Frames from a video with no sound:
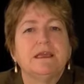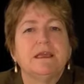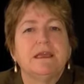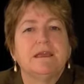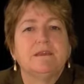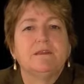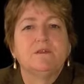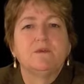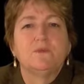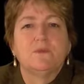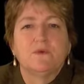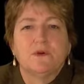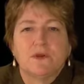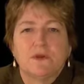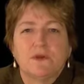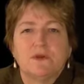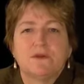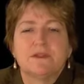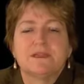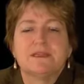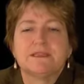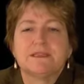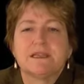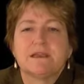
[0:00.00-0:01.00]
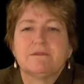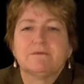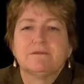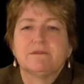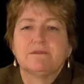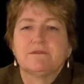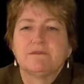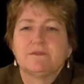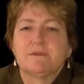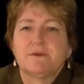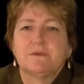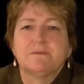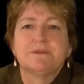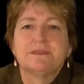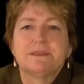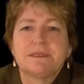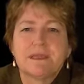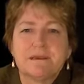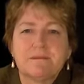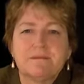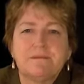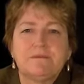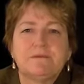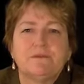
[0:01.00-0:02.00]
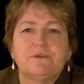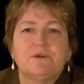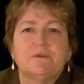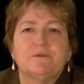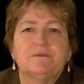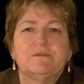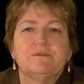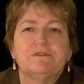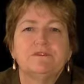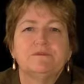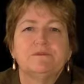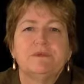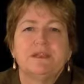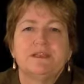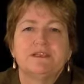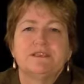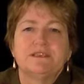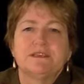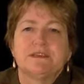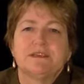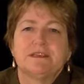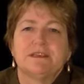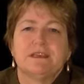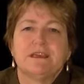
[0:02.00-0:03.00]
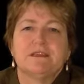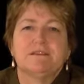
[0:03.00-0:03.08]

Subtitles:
in the world suffered from some form of dementia,